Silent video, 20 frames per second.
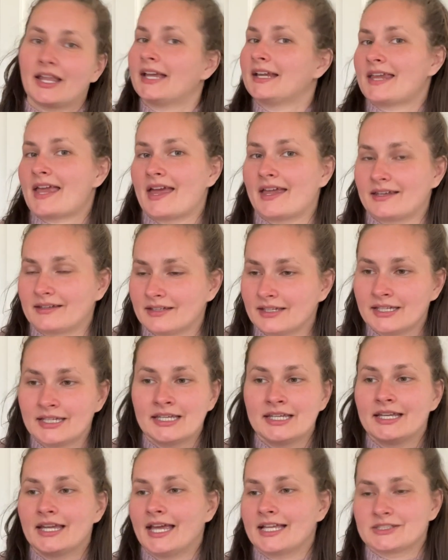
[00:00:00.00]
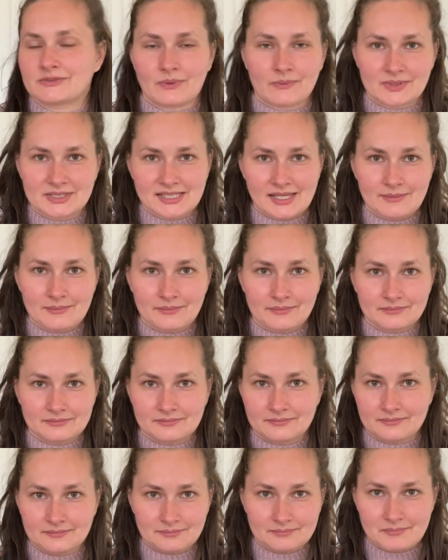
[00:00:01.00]
Again, it's from the same
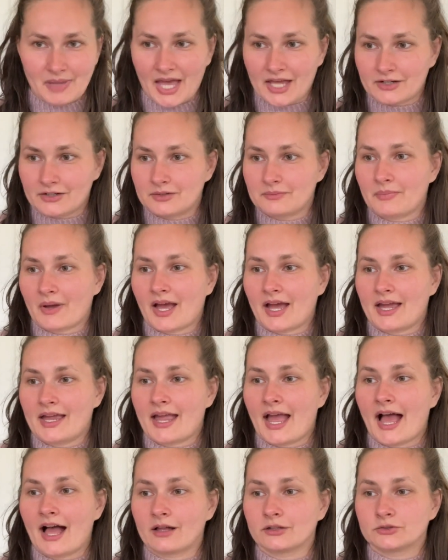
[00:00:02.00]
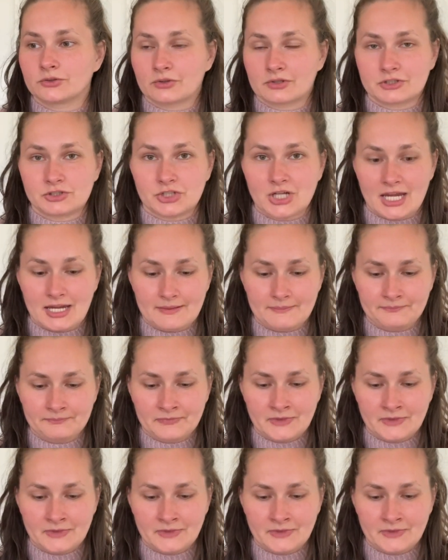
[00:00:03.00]
pattern by Haldora J.